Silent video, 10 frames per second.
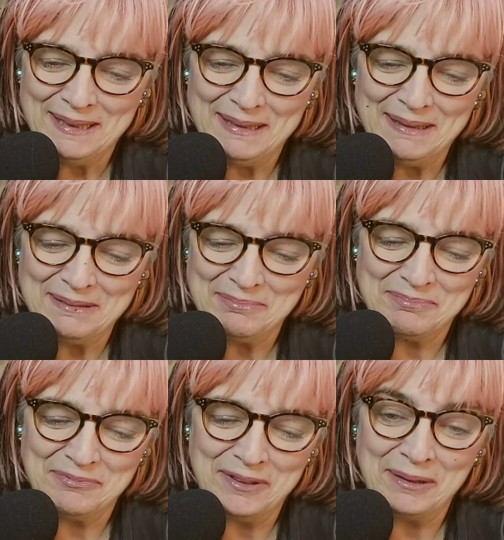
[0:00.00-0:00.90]

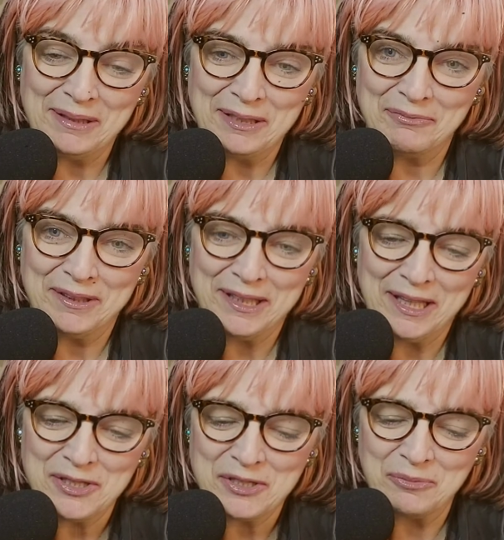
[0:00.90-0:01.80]
Felt like
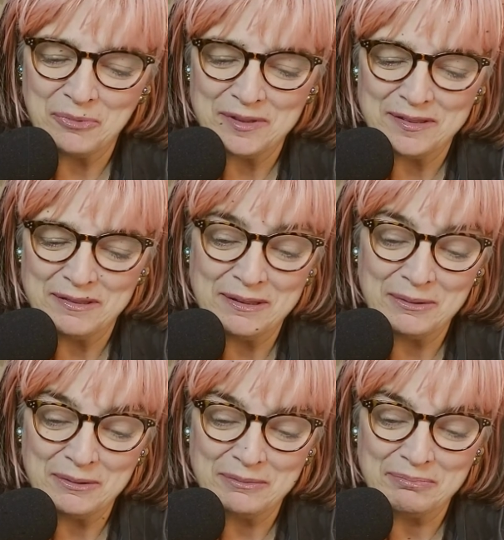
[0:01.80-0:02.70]
vacation was a
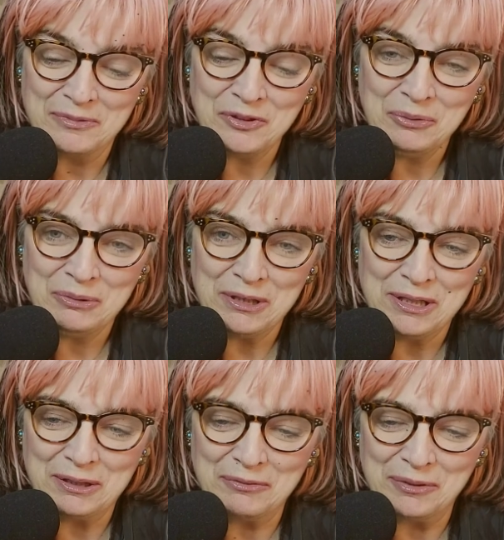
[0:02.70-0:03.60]
little too
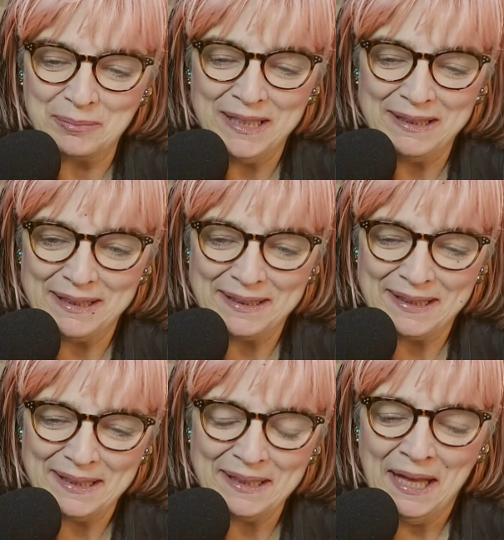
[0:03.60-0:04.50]
long for my
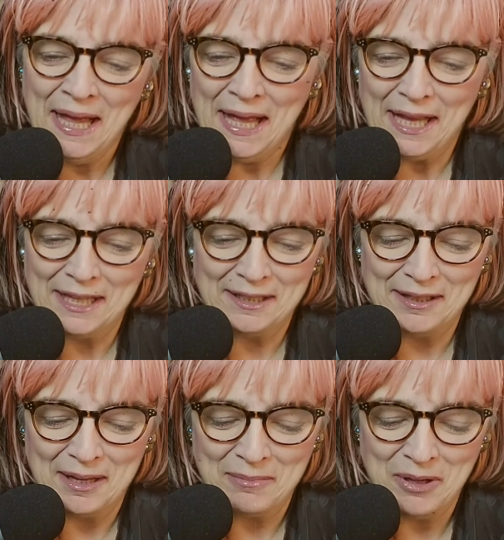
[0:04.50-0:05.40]
liking,
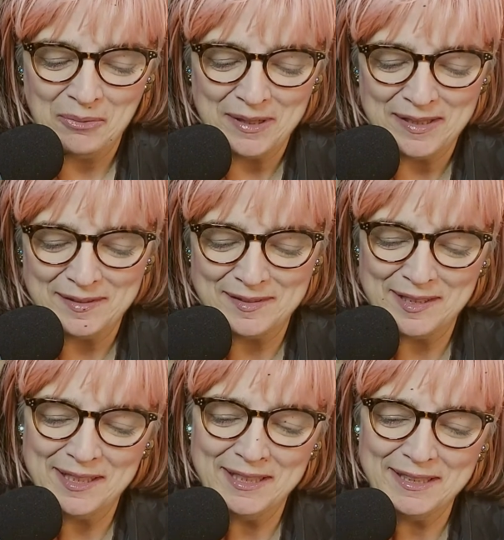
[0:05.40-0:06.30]
and I'm always
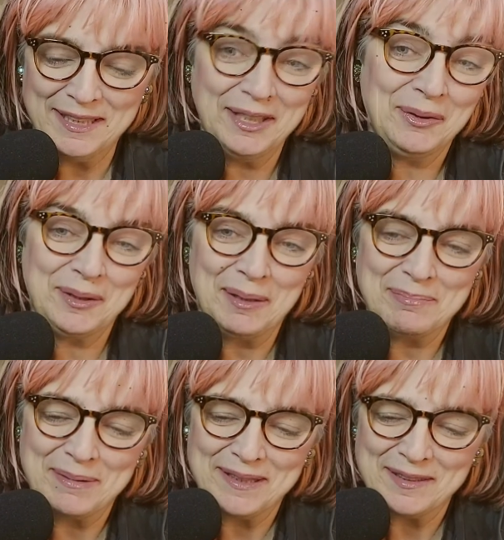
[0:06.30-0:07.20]
geared
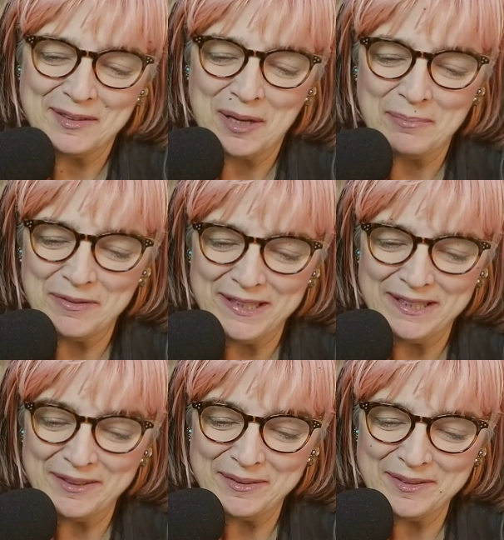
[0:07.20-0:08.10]
up at the top of the
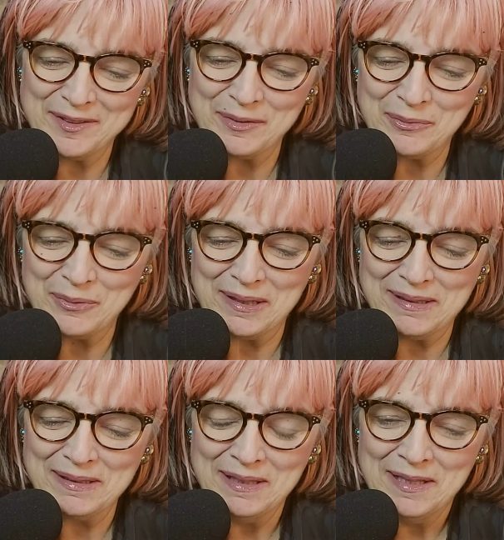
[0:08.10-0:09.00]
year
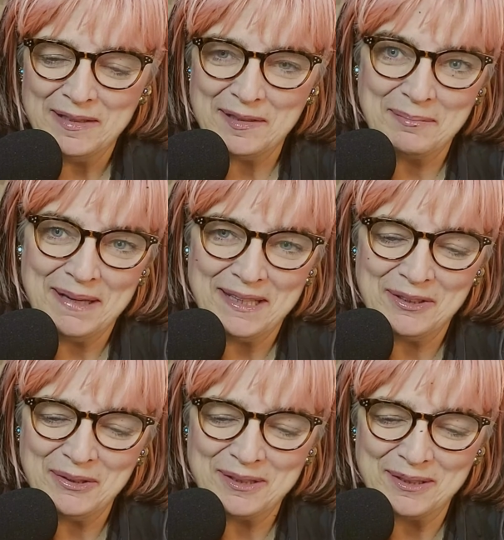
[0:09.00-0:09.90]
to make
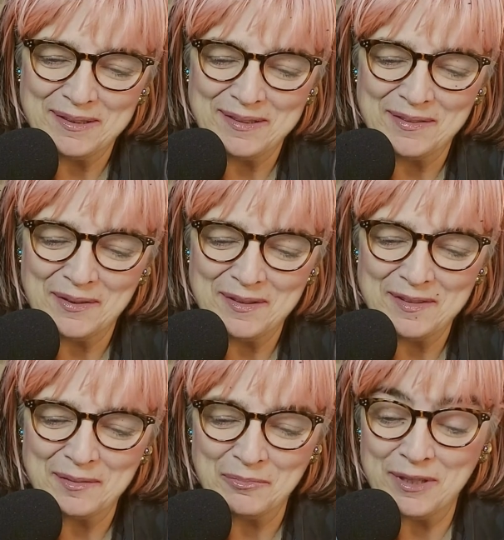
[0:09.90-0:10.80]
good on
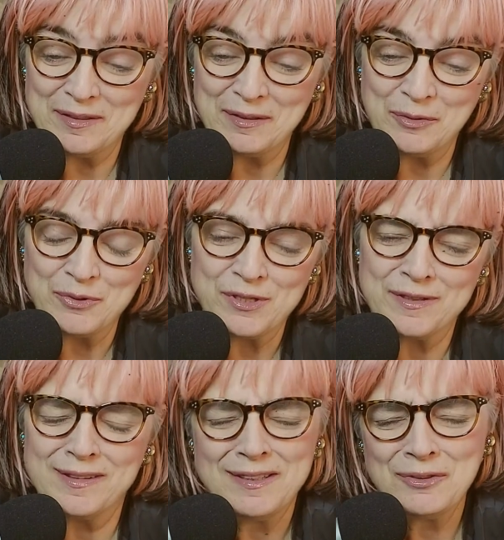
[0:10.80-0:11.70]
some
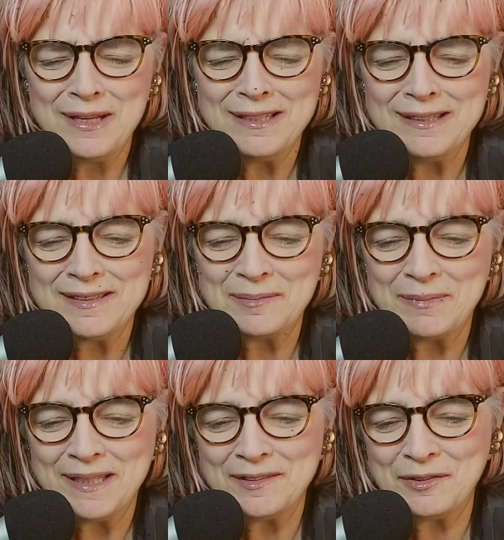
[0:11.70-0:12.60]
resolutions. I try not to
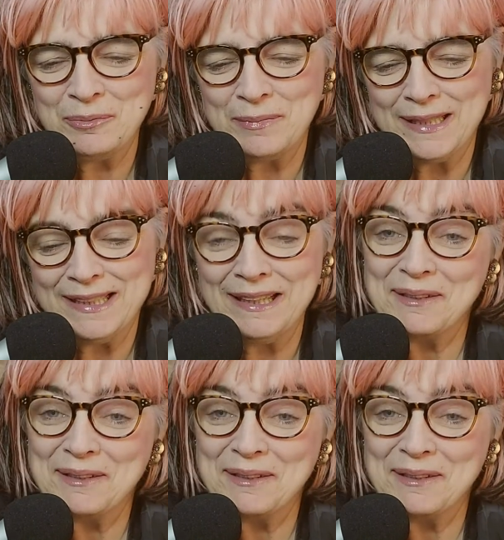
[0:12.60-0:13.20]
make too many.